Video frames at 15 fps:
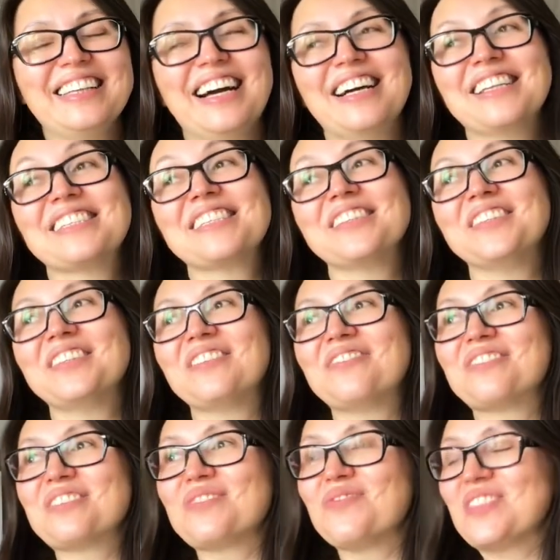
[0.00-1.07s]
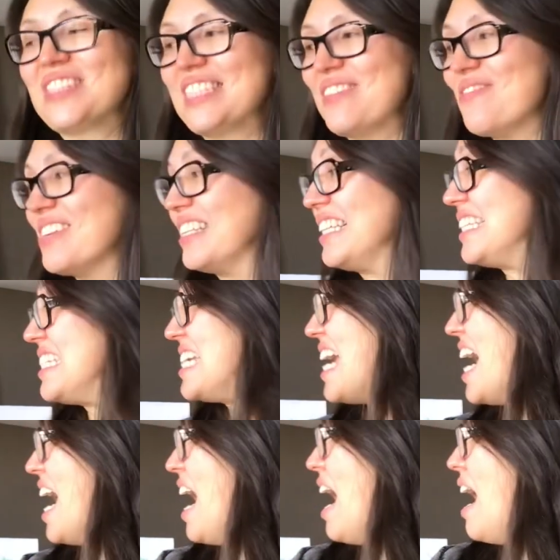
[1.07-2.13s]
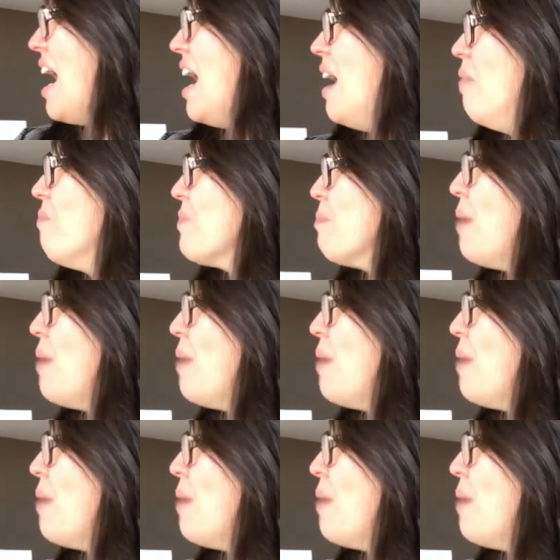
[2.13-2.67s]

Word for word: yeah, it's a lot of responsibility. Um,